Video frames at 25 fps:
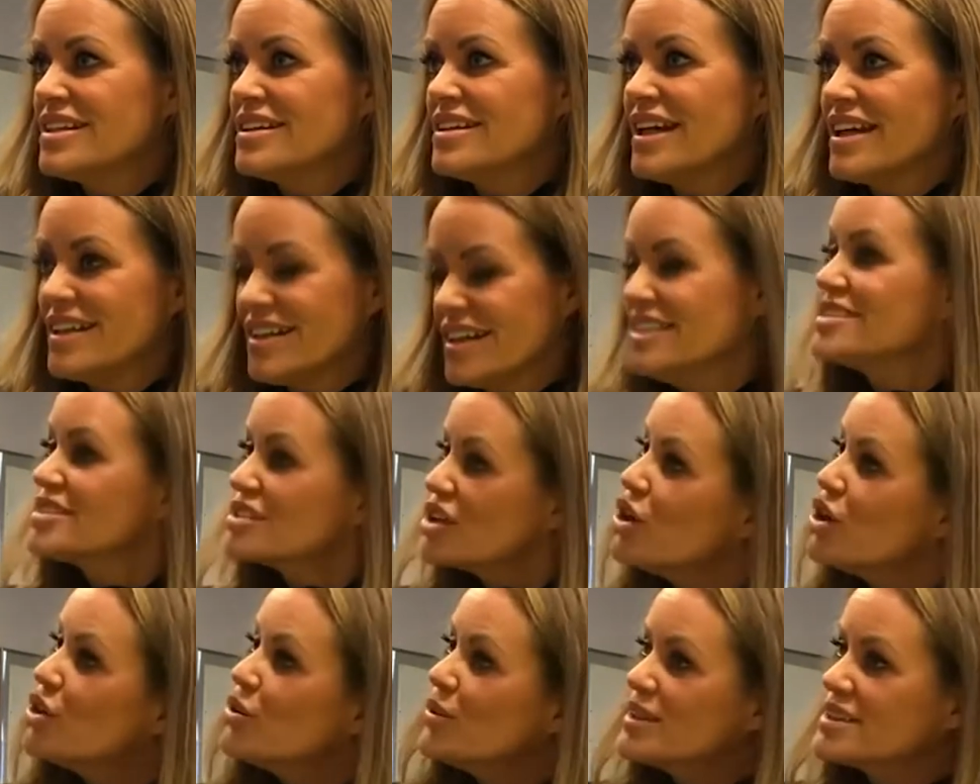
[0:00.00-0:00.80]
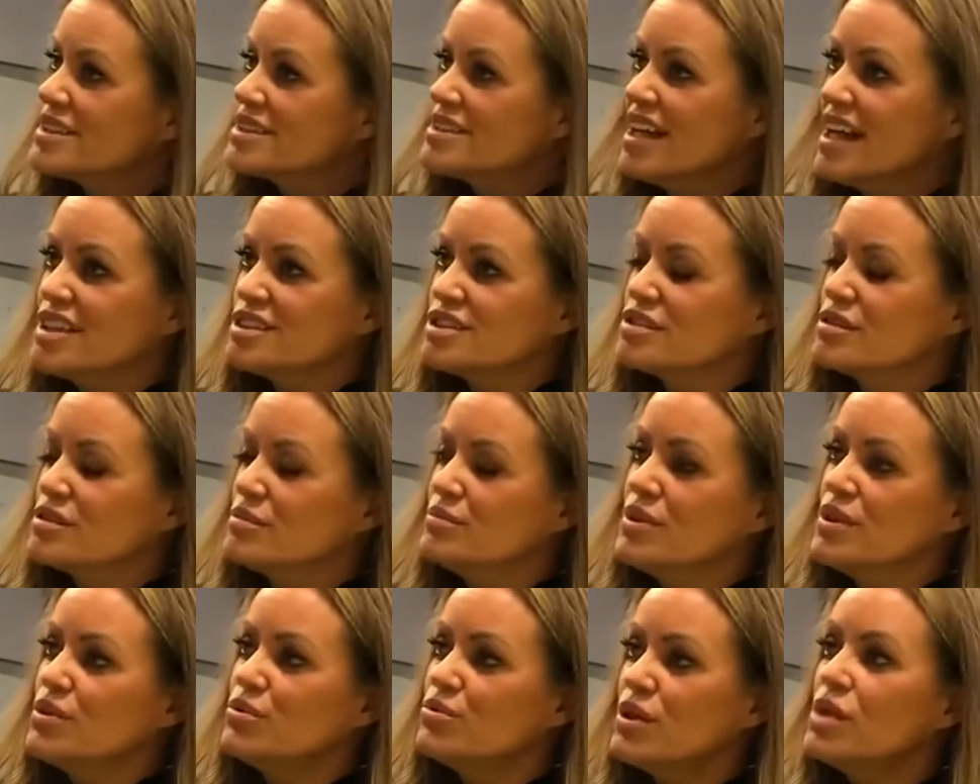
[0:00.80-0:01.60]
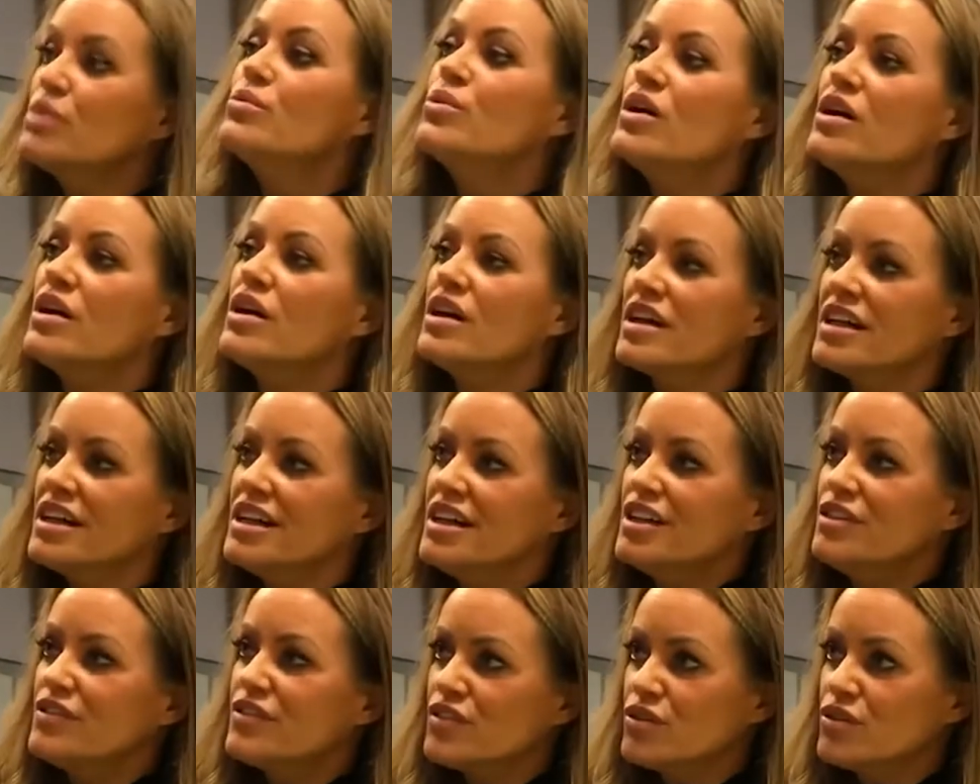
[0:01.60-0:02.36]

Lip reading: And it's always nice to be rewarded